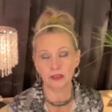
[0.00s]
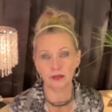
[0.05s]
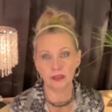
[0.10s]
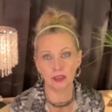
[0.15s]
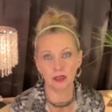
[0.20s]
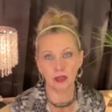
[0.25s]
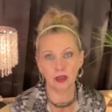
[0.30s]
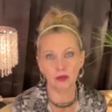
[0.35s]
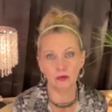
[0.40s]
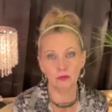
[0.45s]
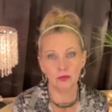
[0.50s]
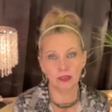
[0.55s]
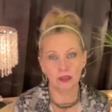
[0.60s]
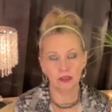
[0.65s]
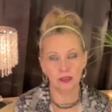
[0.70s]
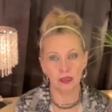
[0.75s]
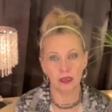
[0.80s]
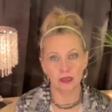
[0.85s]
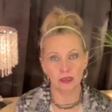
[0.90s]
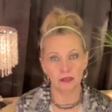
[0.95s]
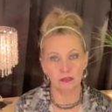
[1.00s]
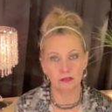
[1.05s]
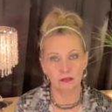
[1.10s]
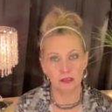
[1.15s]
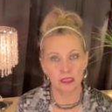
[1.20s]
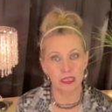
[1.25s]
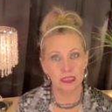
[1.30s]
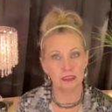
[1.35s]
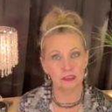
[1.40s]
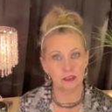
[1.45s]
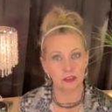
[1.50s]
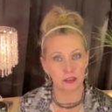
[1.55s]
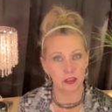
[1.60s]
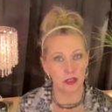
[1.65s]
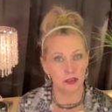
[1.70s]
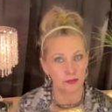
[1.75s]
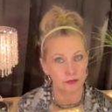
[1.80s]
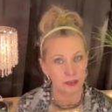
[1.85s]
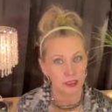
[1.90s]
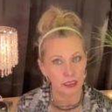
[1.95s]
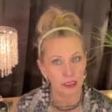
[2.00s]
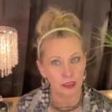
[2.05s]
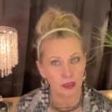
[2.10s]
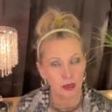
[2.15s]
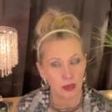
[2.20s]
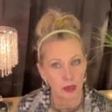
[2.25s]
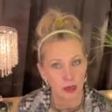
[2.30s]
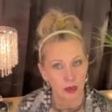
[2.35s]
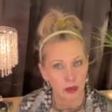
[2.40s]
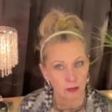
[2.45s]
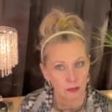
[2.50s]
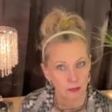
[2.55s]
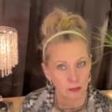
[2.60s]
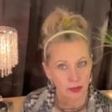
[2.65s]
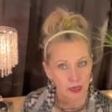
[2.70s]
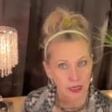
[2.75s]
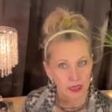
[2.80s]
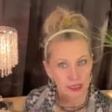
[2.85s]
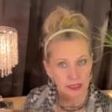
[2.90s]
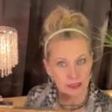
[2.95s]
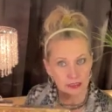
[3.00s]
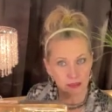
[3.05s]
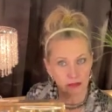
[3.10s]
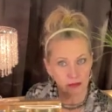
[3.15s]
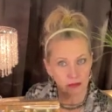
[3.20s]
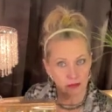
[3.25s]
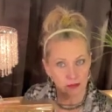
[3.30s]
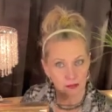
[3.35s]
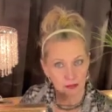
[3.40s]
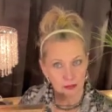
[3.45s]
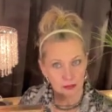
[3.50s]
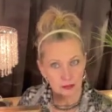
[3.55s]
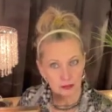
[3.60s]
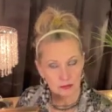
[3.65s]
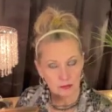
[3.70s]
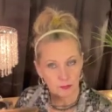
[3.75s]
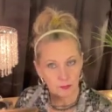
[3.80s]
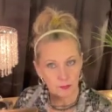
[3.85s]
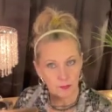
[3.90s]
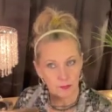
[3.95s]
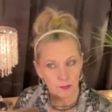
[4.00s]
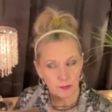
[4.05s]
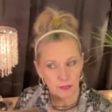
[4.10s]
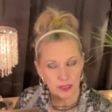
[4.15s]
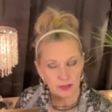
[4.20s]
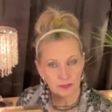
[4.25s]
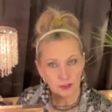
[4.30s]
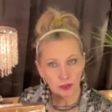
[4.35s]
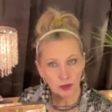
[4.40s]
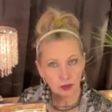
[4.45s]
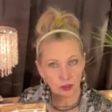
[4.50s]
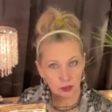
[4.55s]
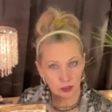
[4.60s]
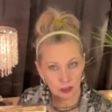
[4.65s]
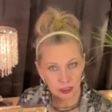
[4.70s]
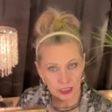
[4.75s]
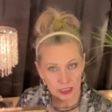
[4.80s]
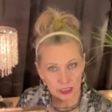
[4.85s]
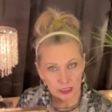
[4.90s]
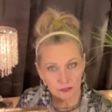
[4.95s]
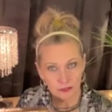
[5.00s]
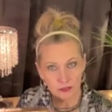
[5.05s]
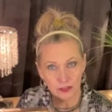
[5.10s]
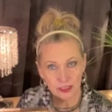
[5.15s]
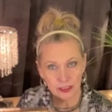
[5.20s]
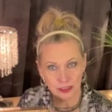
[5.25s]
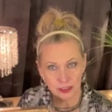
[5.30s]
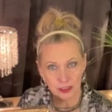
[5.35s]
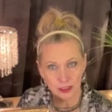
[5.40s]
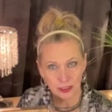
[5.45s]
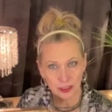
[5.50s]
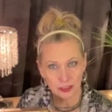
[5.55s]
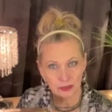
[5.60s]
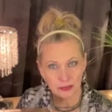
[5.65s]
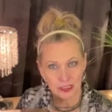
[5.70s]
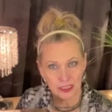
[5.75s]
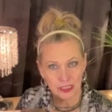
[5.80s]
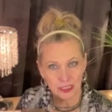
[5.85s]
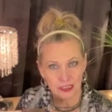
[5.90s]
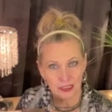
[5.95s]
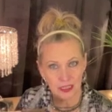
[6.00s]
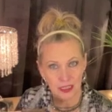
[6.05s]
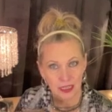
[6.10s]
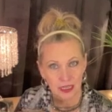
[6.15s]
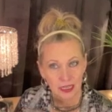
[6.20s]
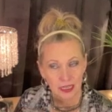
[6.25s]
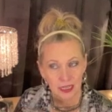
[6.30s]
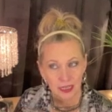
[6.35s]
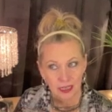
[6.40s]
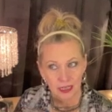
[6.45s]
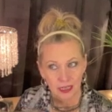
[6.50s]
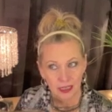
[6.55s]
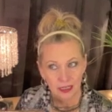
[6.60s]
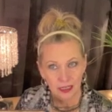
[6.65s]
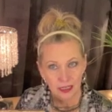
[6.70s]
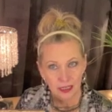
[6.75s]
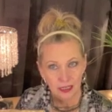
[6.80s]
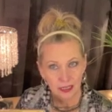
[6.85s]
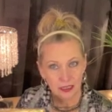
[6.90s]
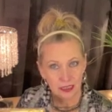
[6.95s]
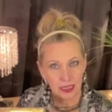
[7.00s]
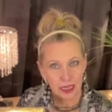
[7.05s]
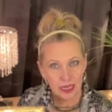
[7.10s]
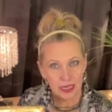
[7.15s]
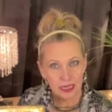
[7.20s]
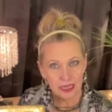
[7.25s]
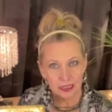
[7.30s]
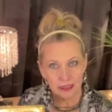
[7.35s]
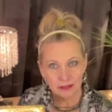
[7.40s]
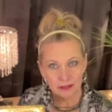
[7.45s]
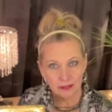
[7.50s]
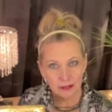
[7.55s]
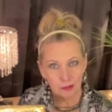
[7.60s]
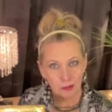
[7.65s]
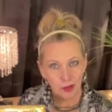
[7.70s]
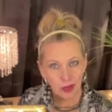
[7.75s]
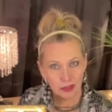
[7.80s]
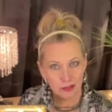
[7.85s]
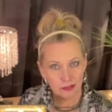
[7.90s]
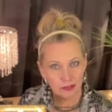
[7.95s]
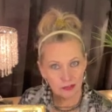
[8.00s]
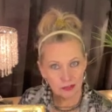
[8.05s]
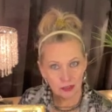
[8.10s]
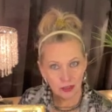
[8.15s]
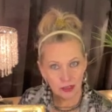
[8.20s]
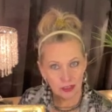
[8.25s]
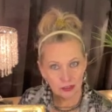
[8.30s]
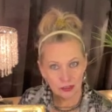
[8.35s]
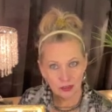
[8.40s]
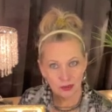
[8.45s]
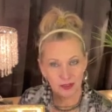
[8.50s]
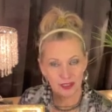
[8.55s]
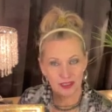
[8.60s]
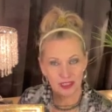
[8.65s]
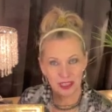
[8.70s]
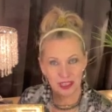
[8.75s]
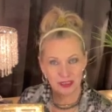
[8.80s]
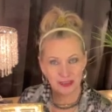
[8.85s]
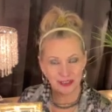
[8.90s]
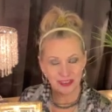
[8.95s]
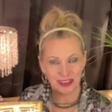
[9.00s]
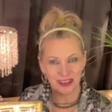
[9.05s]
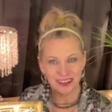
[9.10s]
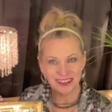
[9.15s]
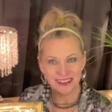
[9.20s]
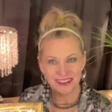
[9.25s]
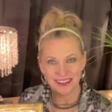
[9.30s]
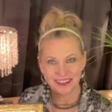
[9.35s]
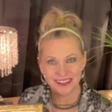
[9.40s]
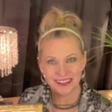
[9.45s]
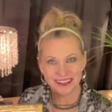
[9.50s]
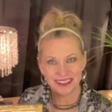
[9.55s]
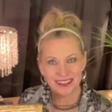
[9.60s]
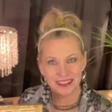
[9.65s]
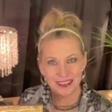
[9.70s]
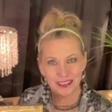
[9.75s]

at all with English laundry, but if you go looking for English laundry, like the bottles cost around $100.